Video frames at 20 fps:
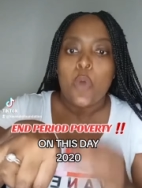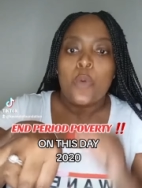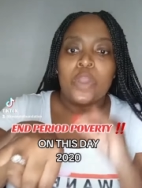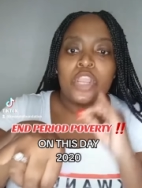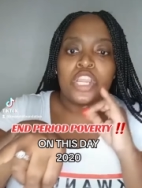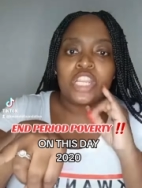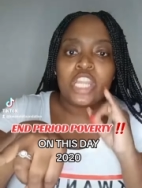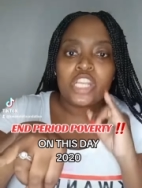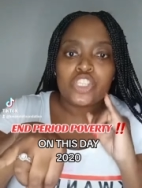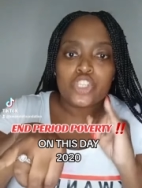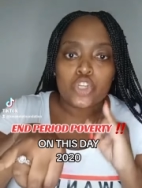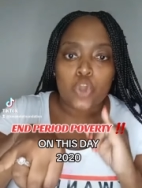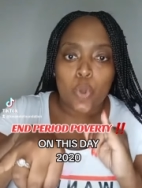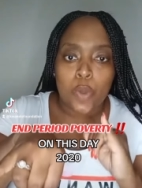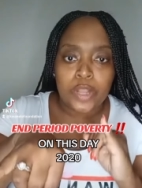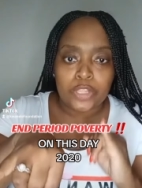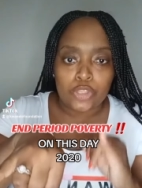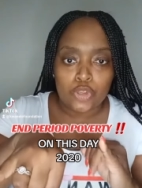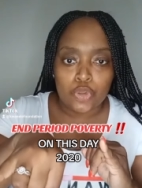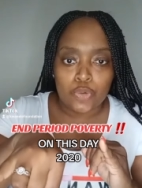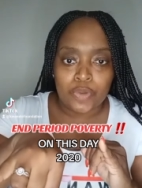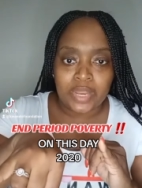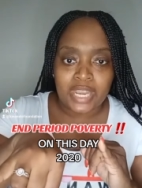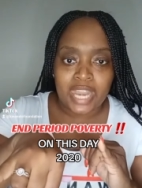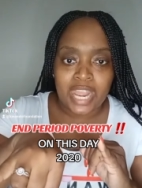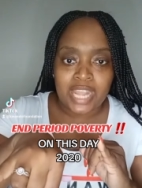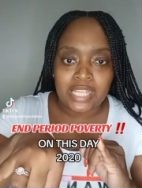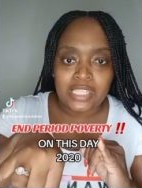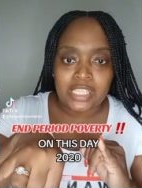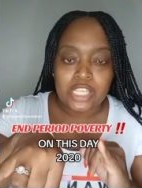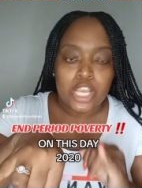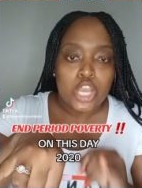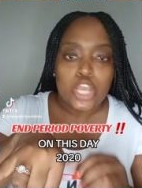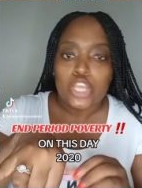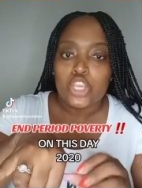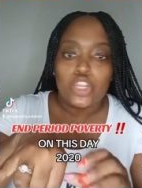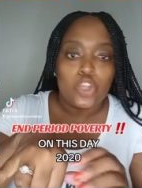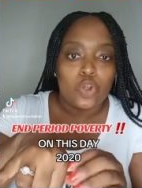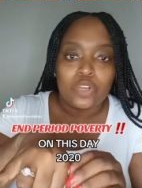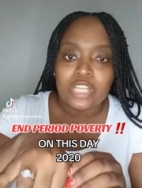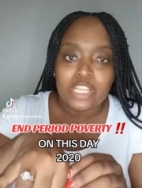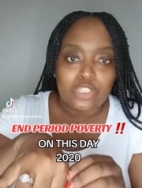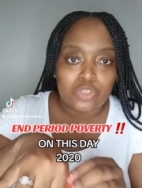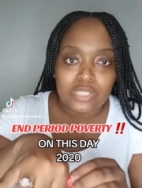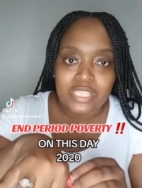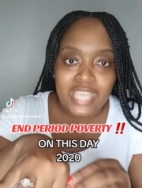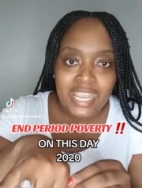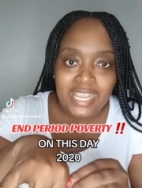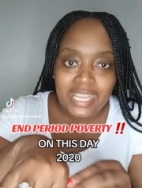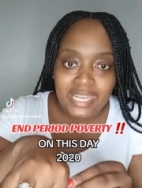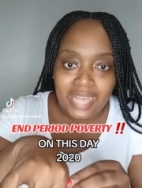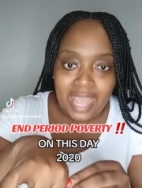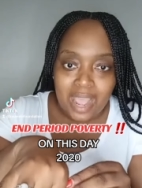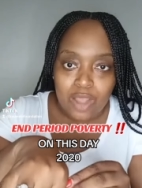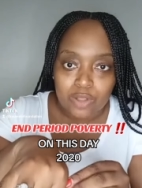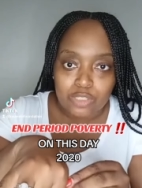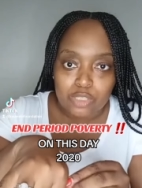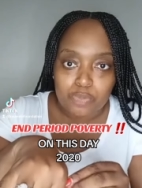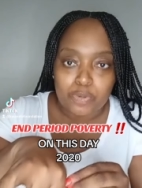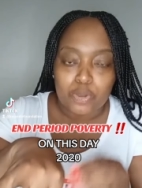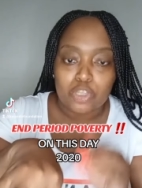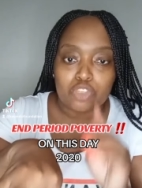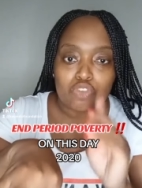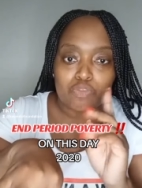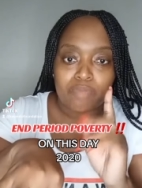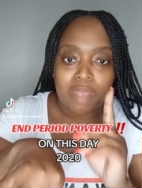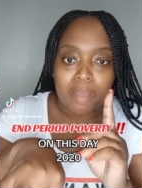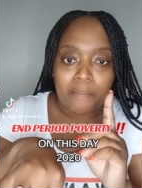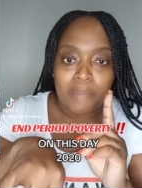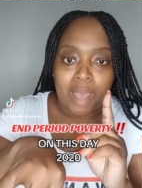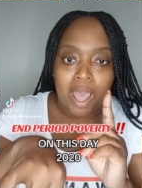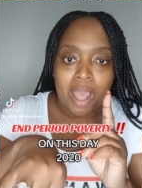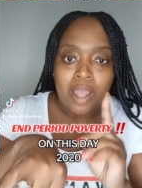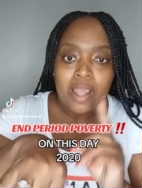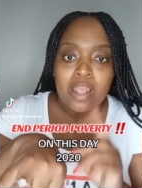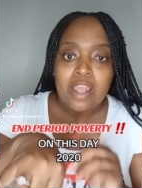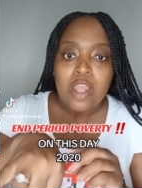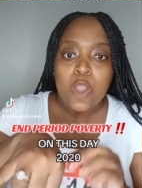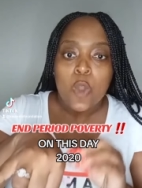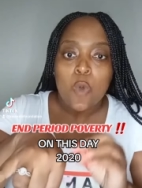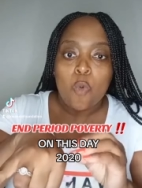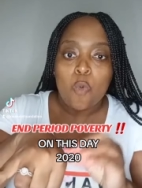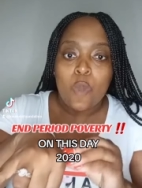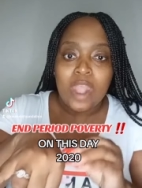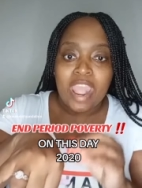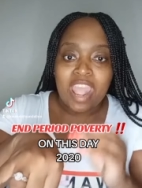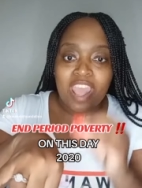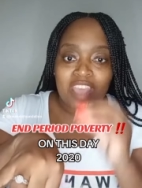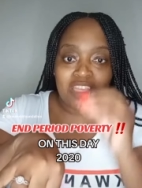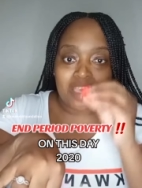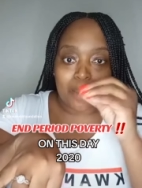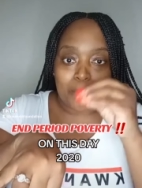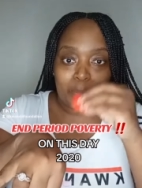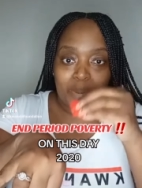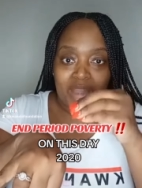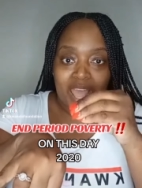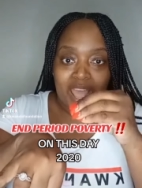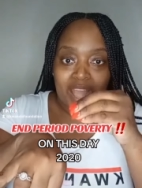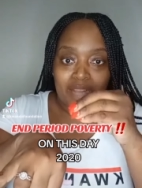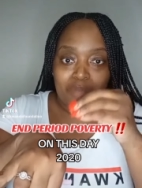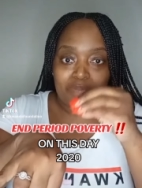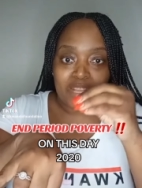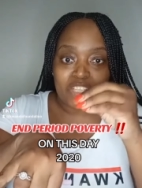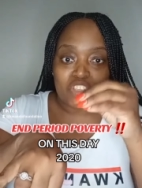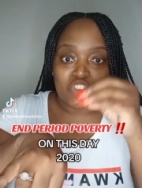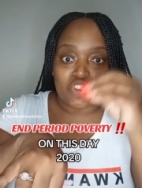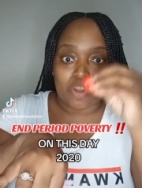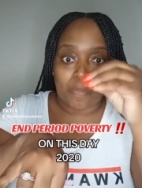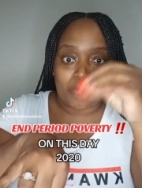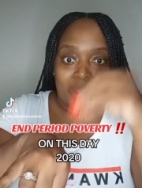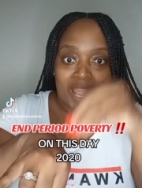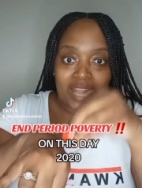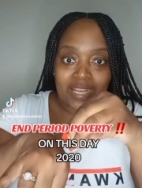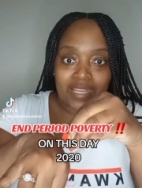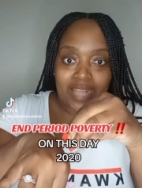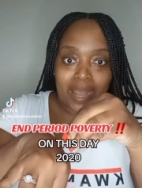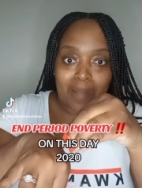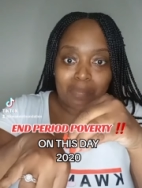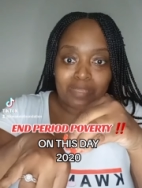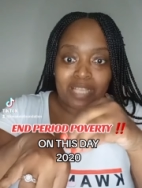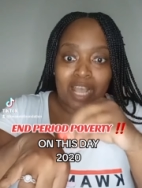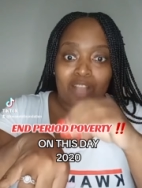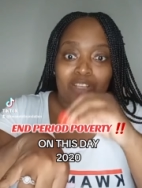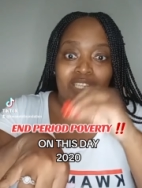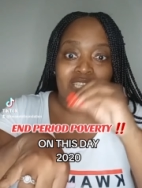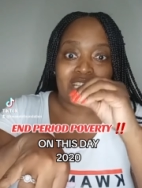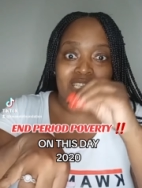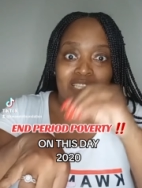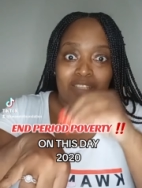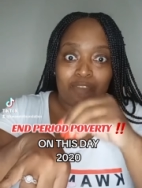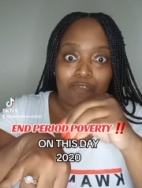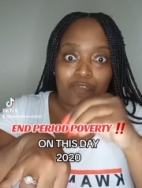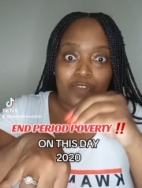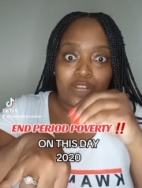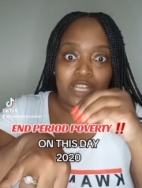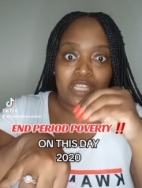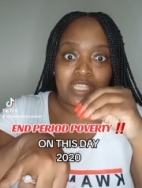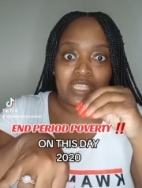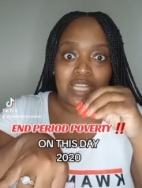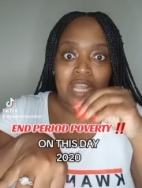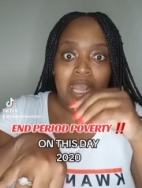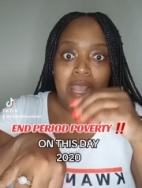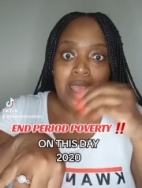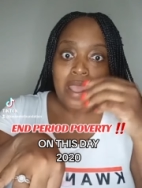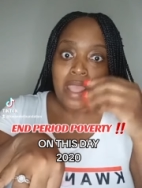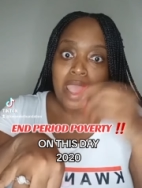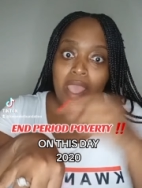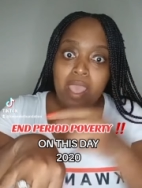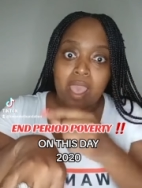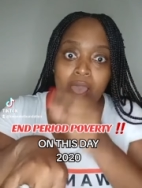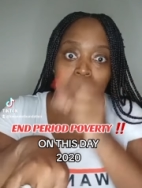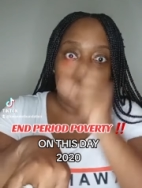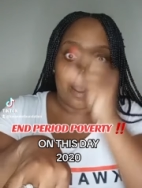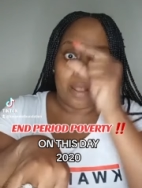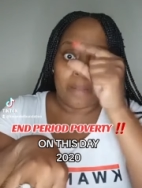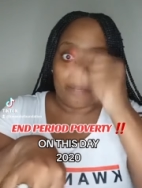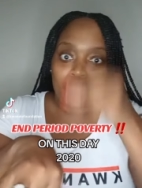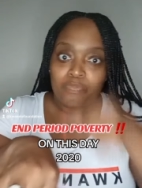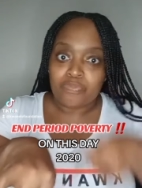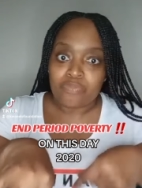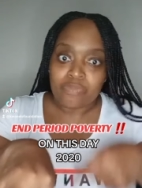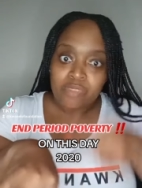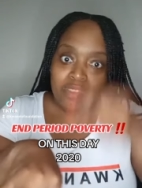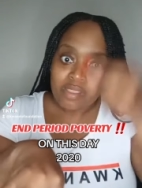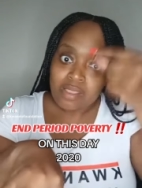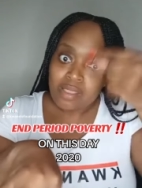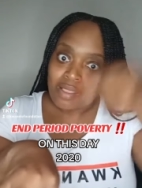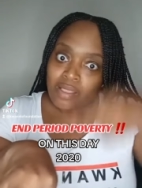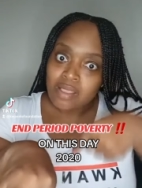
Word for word: When you need to go and urinate, you don't need to take it out because remember where the blood, menstrual blood comes out is a different, um,